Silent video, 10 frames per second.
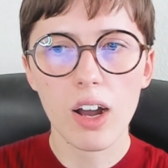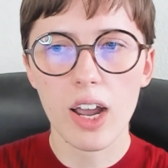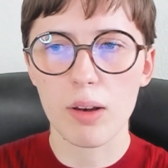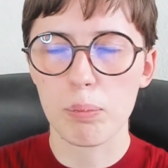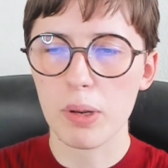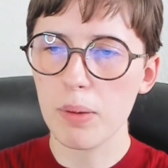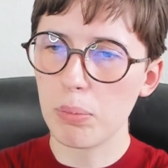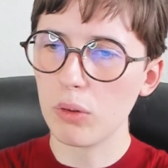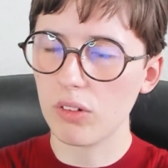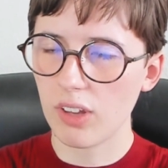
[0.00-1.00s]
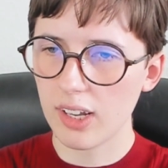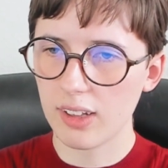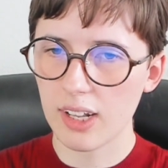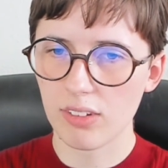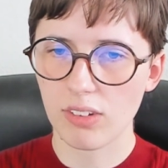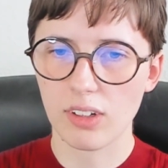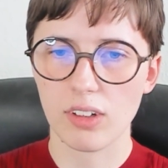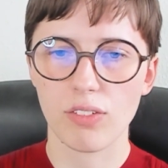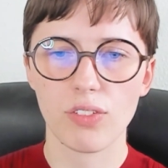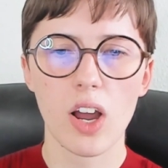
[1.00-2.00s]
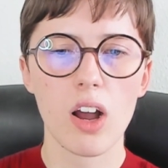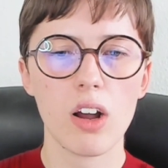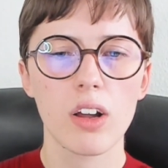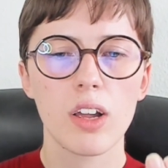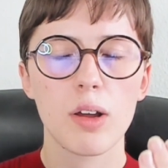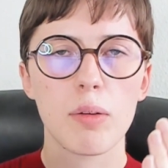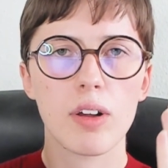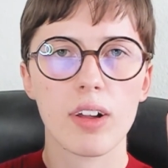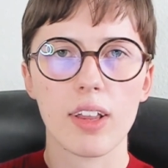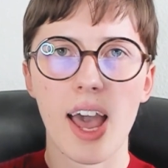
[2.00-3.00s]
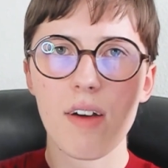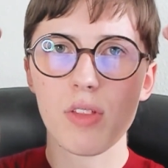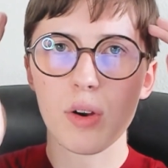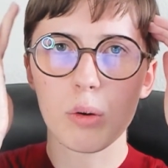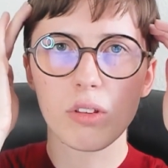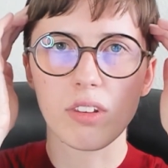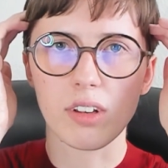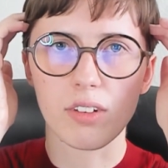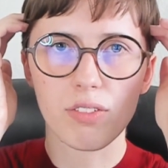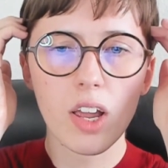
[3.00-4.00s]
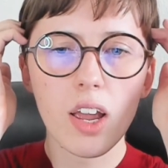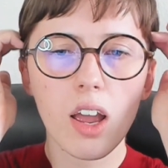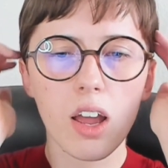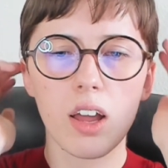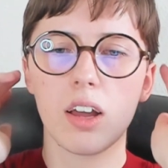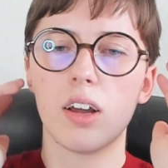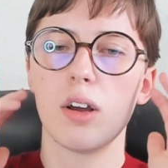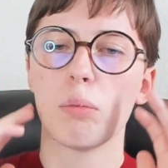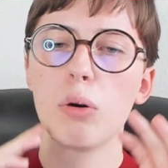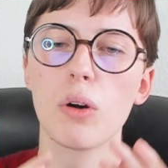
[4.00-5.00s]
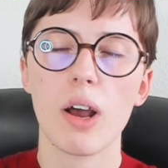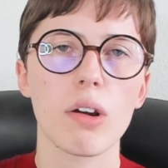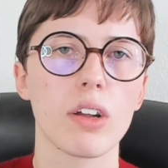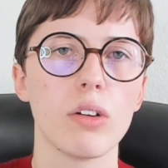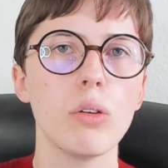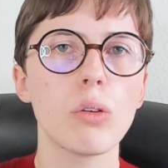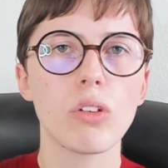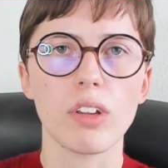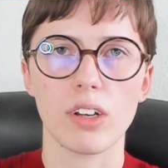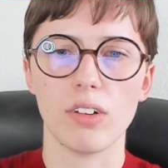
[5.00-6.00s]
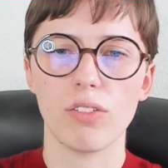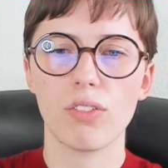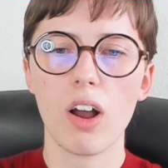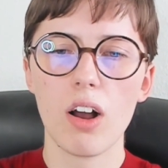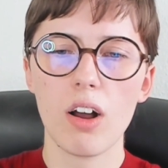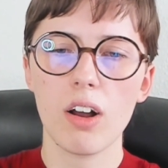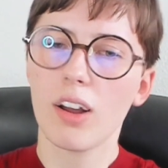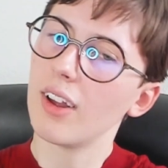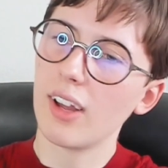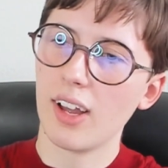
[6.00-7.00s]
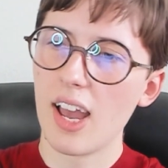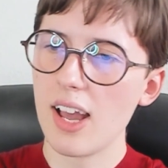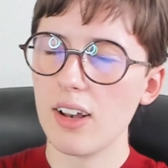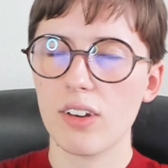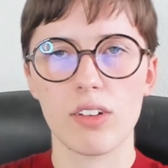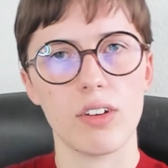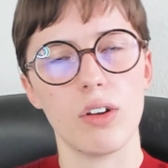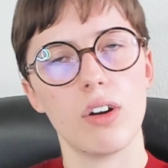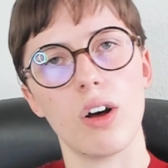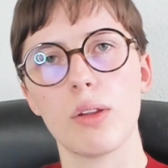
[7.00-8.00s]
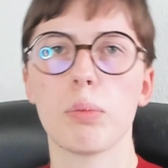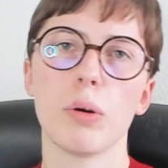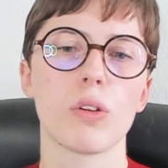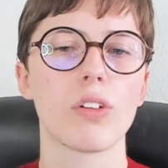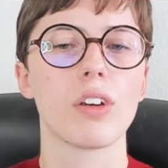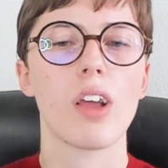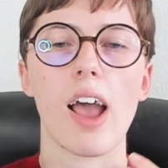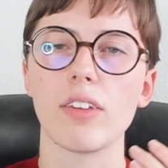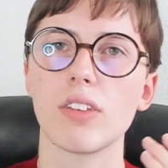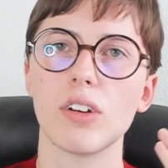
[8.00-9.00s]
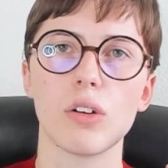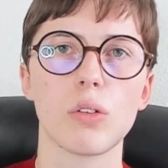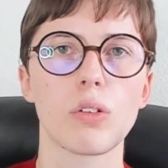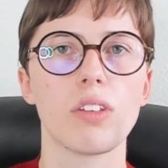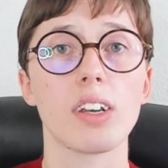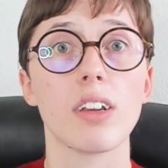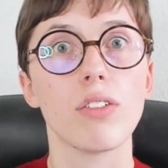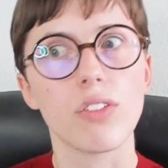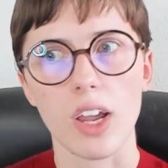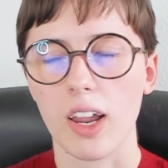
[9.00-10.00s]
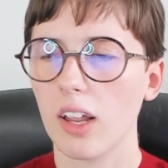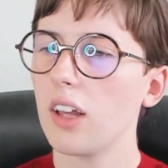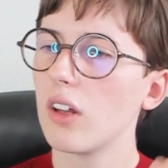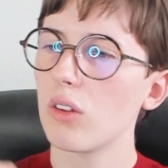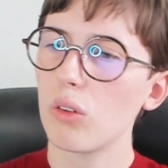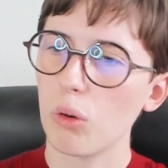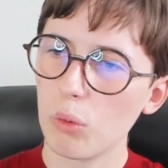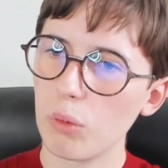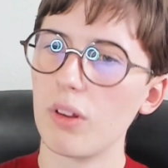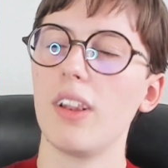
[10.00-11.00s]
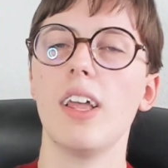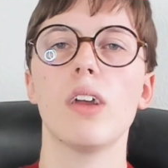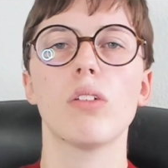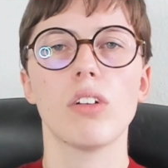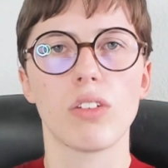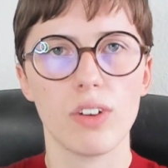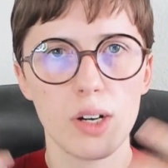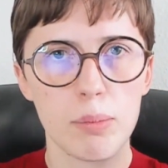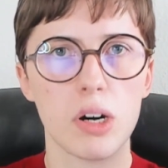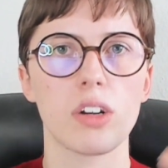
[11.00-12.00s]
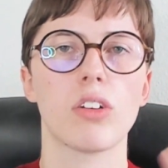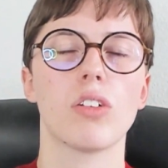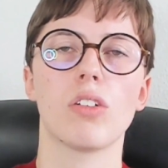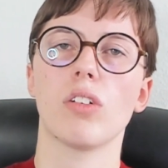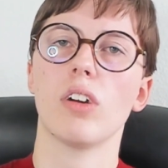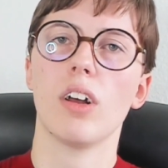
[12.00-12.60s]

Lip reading: and people take that signifiant, have their own signifié, put out a new signifiant, and the other person has their own signifié. So language is very much